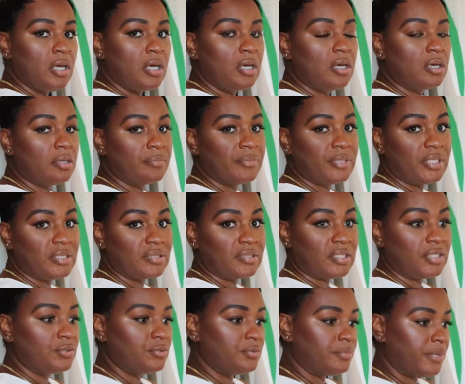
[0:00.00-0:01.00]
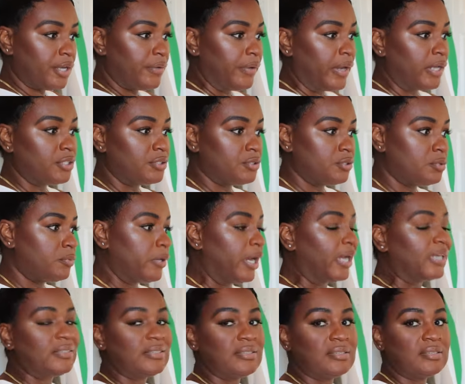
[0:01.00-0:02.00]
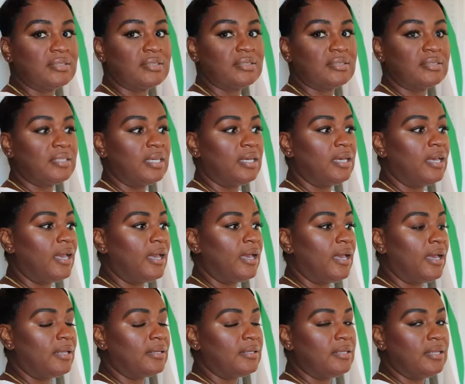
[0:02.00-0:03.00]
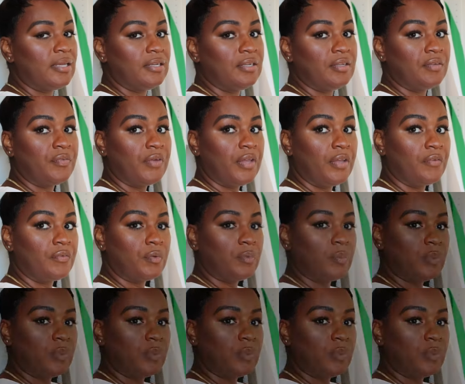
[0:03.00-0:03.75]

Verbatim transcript: um, because I do my gratitude practice at the end of every